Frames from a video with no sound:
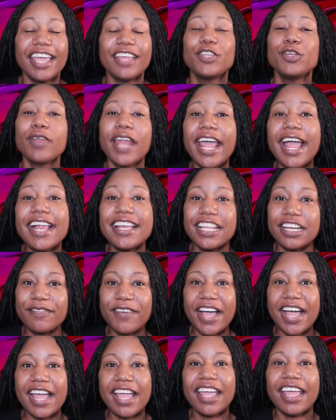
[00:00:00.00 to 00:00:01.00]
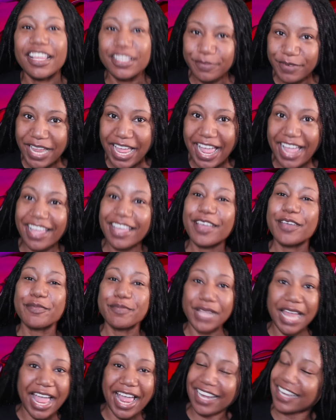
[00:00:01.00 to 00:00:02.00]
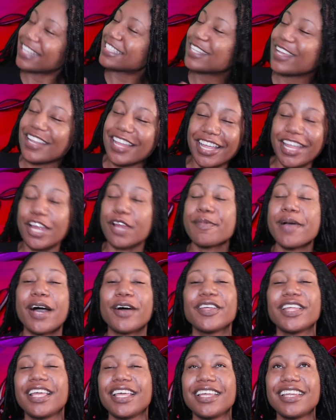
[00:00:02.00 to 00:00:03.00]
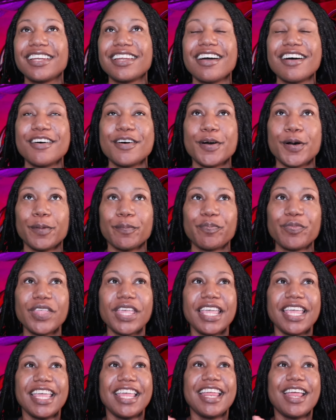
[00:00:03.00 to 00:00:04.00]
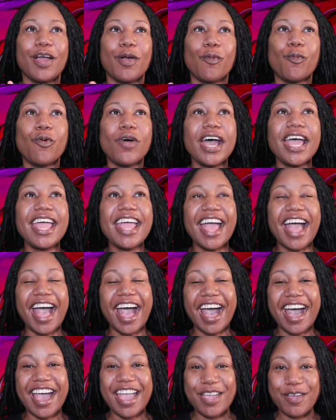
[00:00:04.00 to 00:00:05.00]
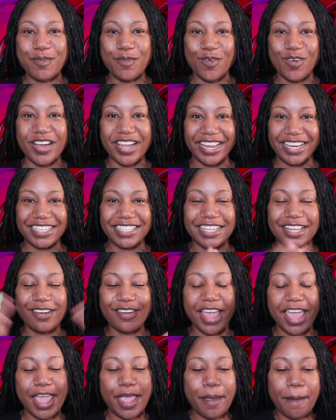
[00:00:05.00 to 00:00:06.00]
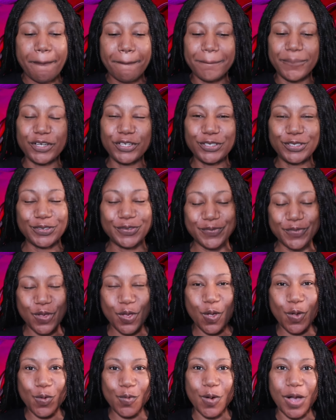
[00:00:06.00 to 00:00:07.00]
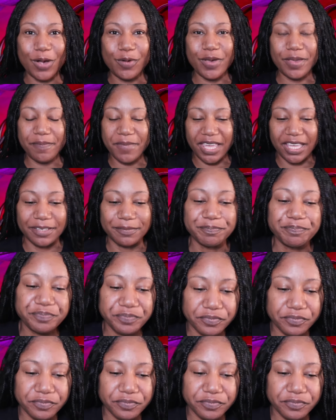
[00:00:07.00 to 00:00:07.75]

Do they identify as black? Black. That's all I care about. And what I want. Okay, boom. Walk with me.